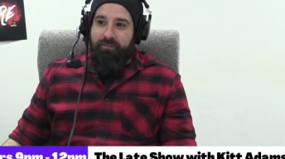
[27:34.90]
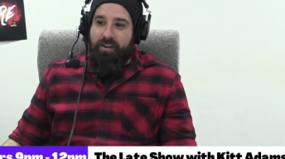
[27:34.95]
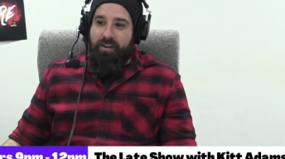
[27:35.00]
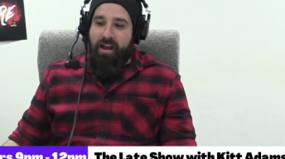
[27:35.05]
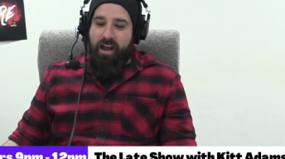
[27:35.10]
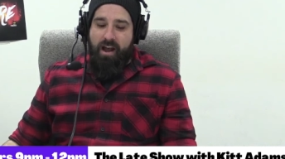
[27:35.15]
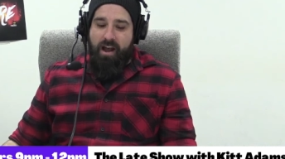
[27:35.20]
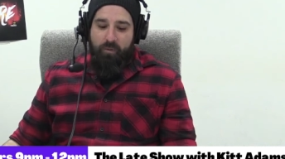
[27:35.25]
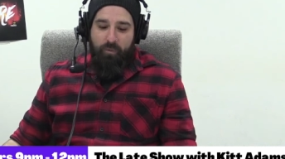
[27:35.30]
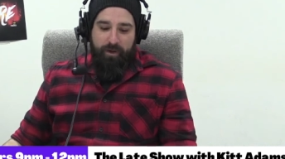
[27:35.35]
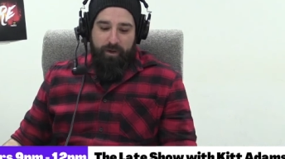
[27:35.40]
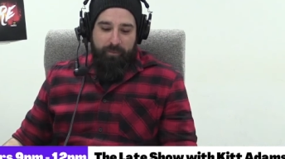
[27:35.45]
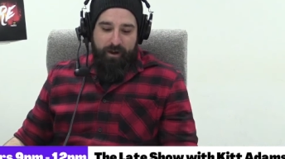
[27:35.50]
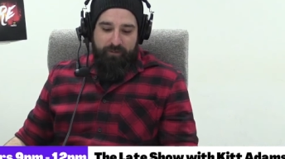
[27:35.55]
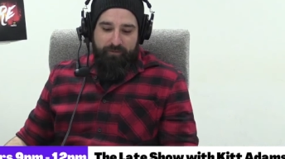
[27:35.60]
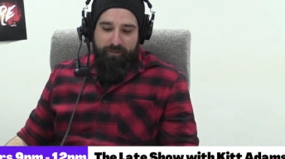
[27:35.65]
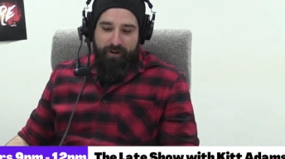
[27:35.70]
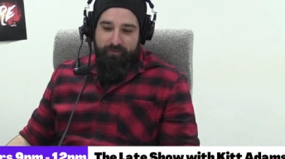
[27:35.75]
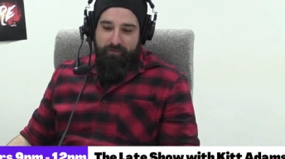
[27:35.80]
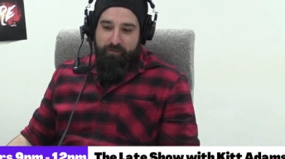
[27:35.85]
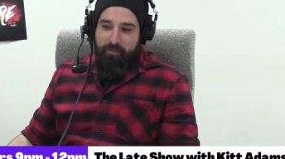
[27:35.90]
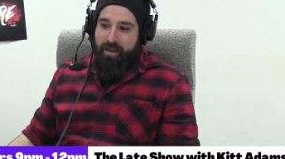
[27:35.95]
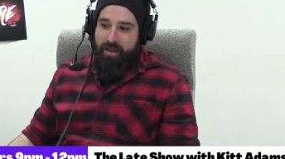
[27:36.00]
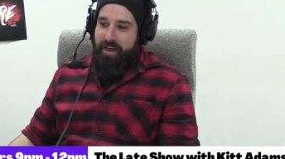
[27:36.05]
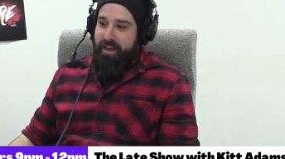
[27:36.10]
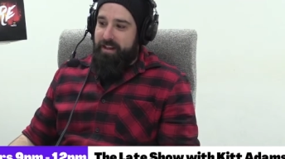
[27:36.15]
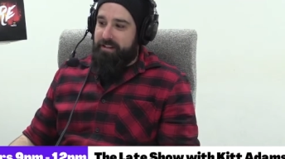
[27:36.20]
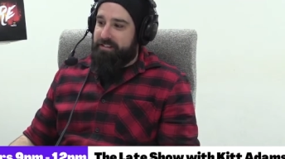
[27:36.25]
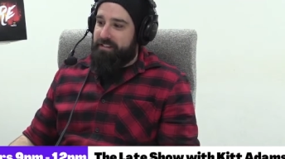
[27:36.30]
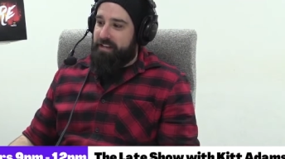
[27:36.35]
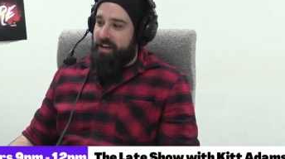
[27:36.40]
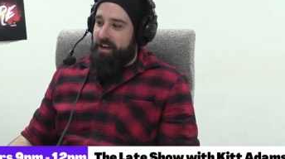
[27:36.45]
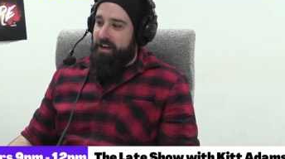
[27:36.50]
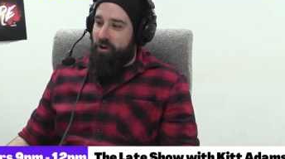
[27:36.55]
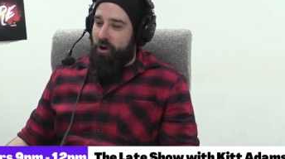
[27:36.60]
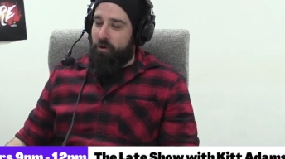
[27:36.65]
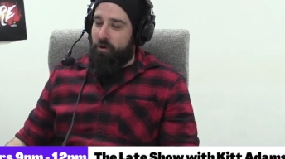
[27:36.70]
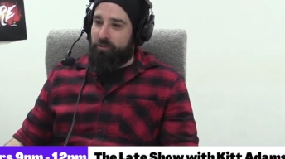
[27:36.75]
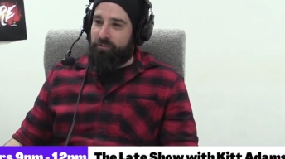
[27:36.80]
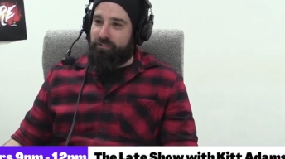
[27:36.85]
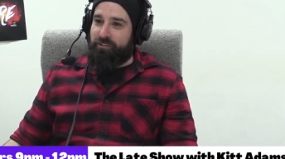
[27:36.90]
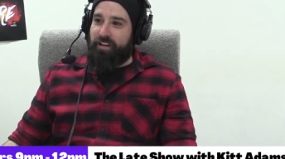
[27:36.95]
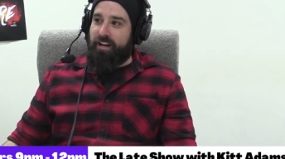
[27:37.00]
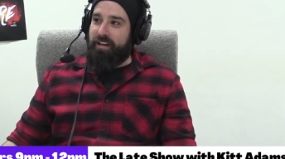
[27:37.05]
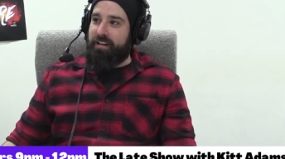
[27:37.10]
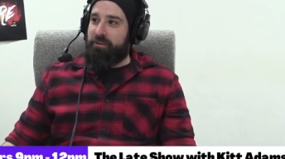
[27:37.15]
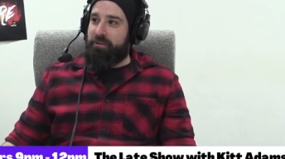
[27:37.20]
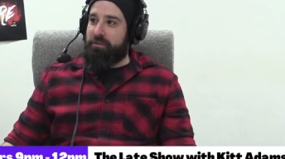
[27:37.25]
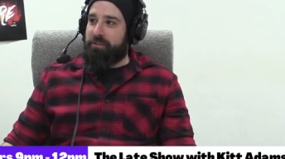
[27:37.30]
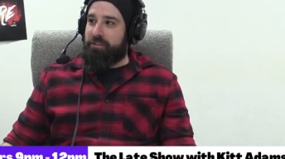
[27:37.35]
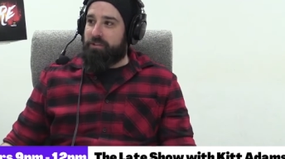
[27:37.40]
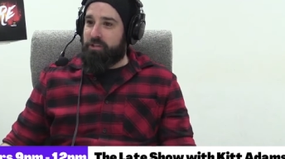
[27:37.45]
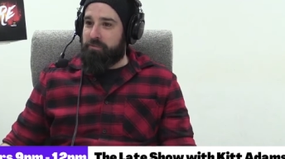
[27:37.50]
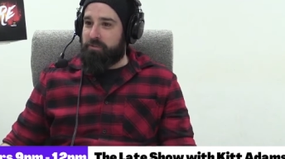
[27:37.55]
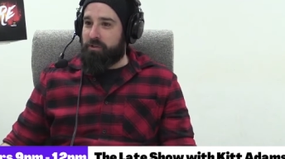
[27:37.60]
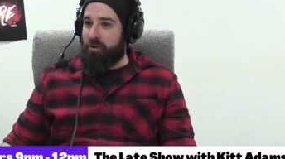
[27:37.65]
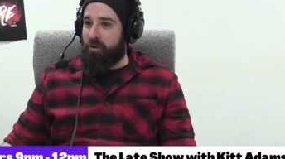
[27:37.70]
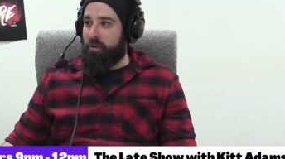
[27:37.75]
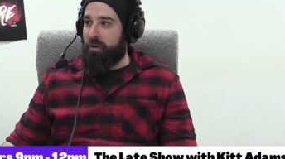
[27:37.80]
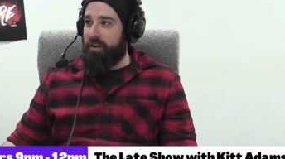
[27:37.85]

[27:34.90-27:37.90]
One of my favourite bands, the Hold Steady with Chips Ahoy.